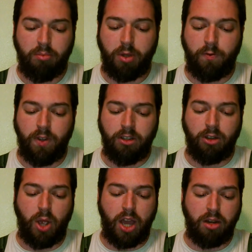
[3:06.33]
But
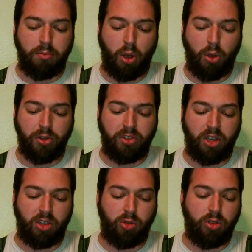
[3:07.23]
Pharaoh had a pole
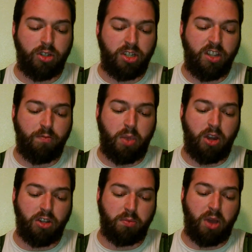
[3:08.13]
stuck through the chief
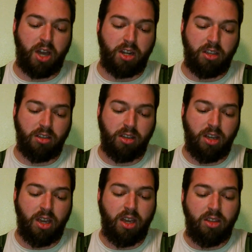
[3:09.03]
baker's body.
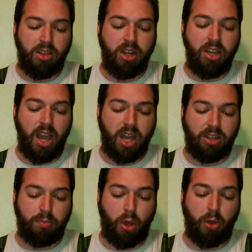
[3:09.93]
Then he had
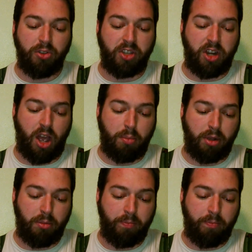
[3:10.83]
the pole set up.